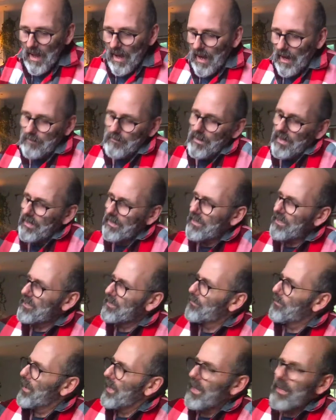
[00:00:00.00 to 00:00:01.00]
I made this
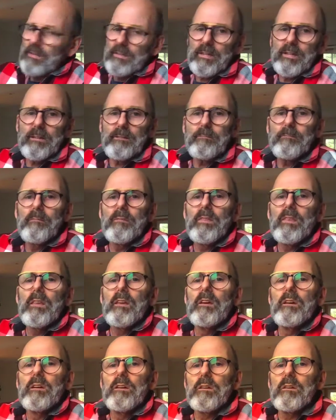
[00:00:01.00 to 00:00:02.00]
painting
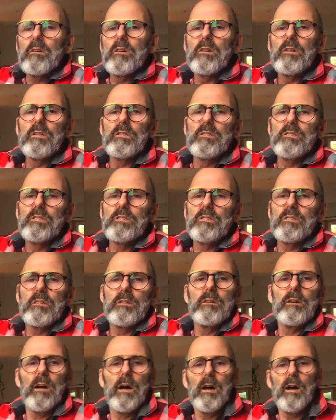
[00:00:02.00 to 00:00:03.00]
because,
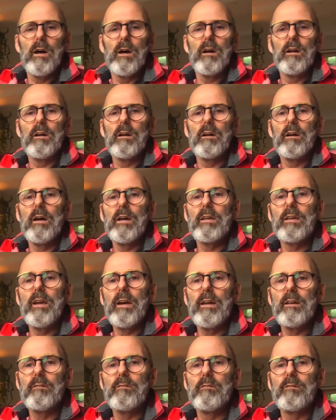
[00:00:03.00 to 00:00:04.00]

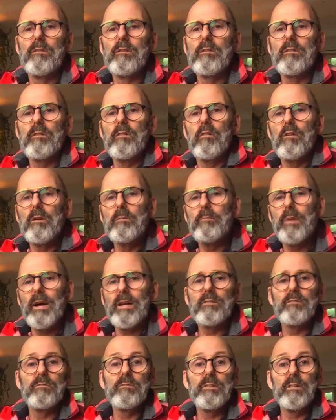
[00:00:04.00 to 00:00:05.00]
again, going
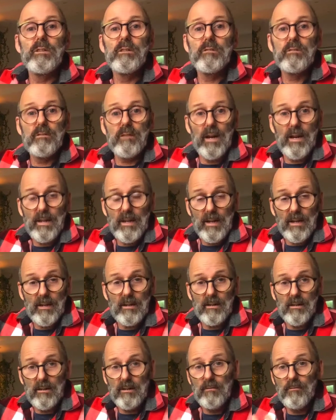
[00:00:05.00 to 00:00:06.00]
back to the
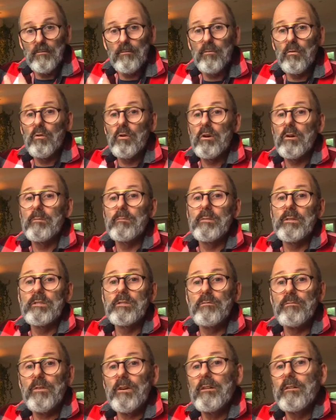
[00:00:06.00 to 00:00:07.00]
triangular form is
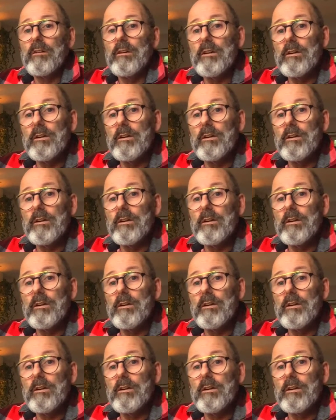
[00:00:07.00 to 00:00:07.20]
very